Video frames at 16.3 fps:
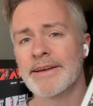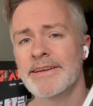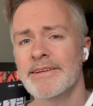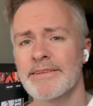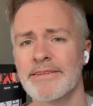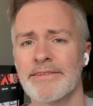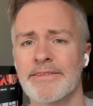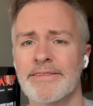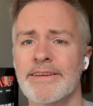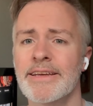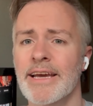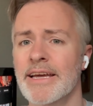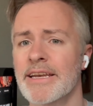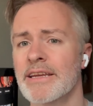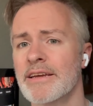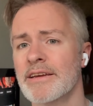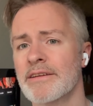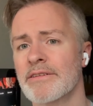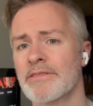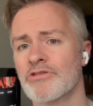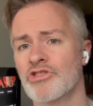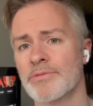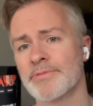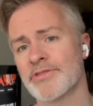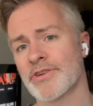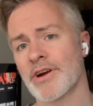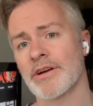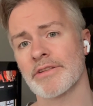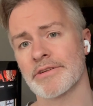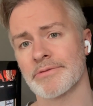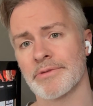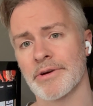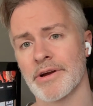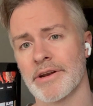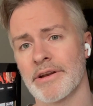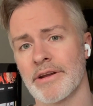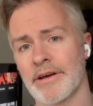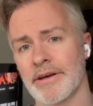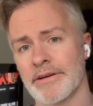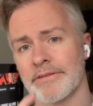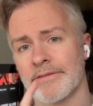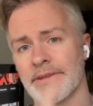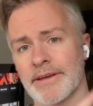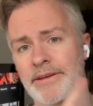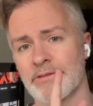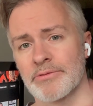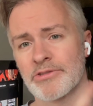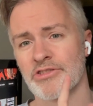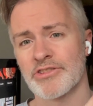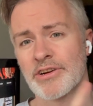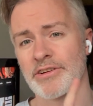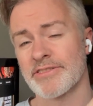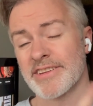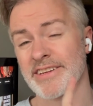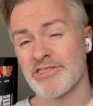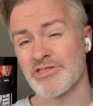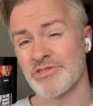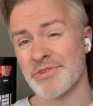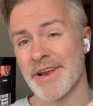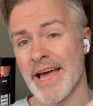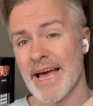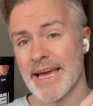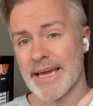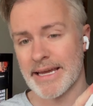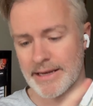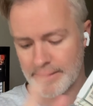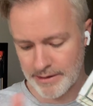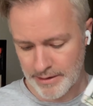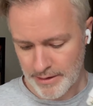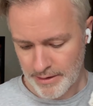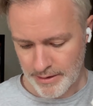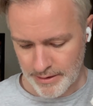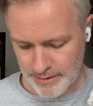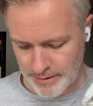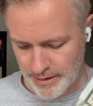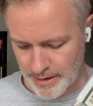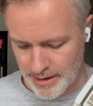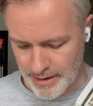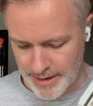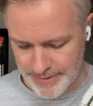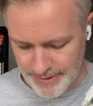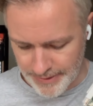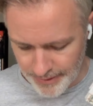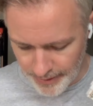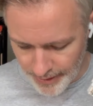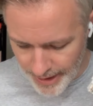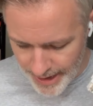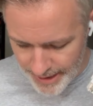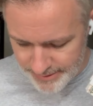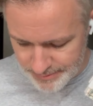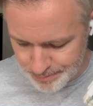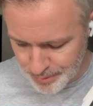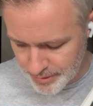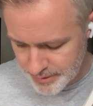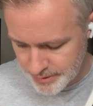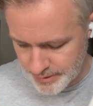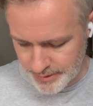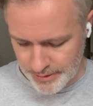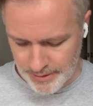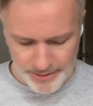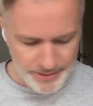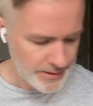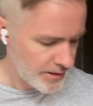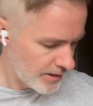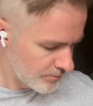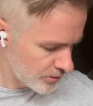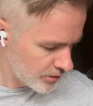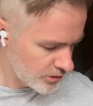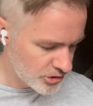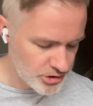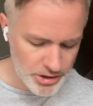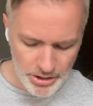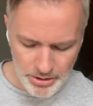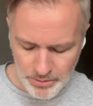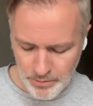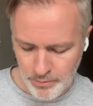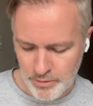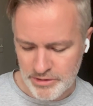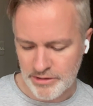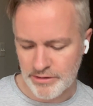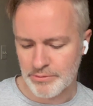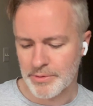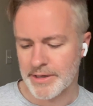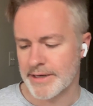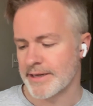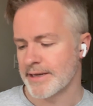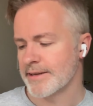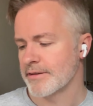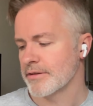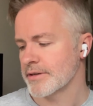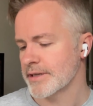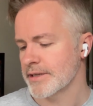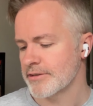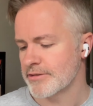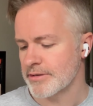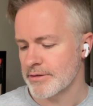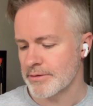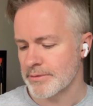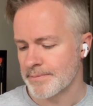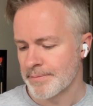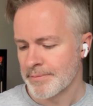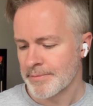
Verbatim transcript: didn't see any Jim Starlin run of this, which starts at issue 9. Uh, and then the last book I'm going to show, which is one I need to look into,